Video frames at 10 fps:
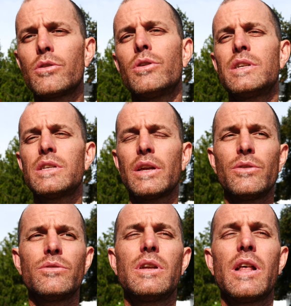good as I
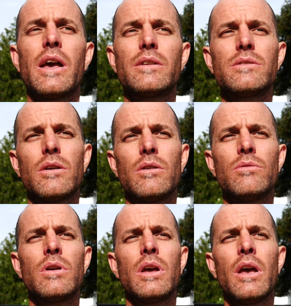do today. So
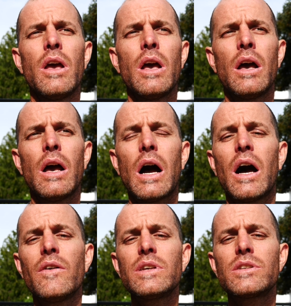
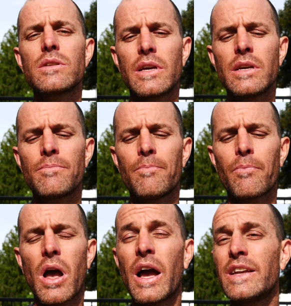obviously
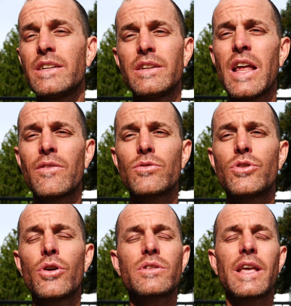I never
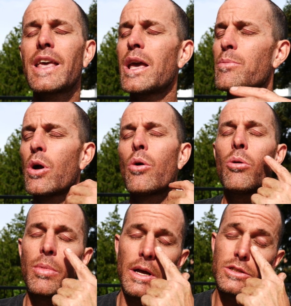took, they gave me a
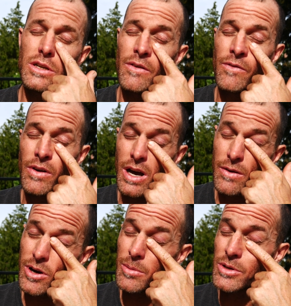whole bunch of
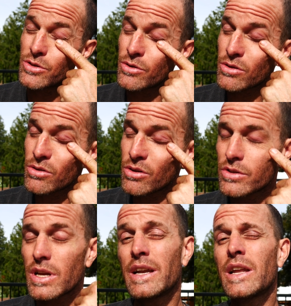
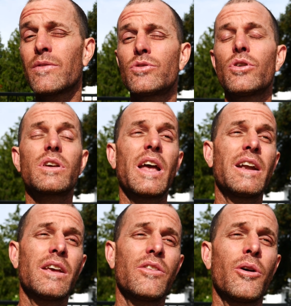pharmaceuticals. I never took
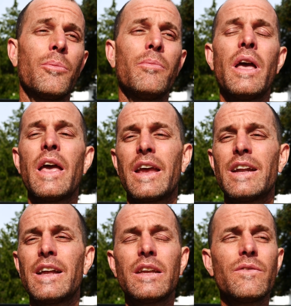any of them, and
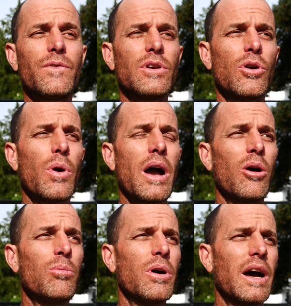I didn't feel
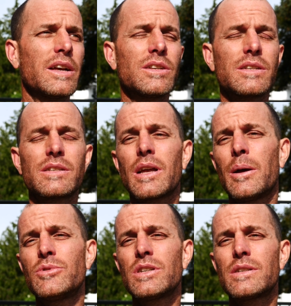well, but
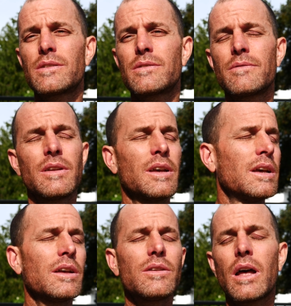I'm just
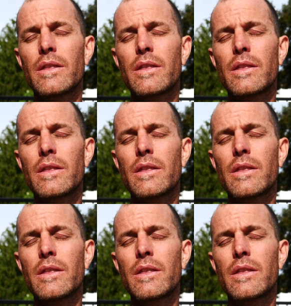not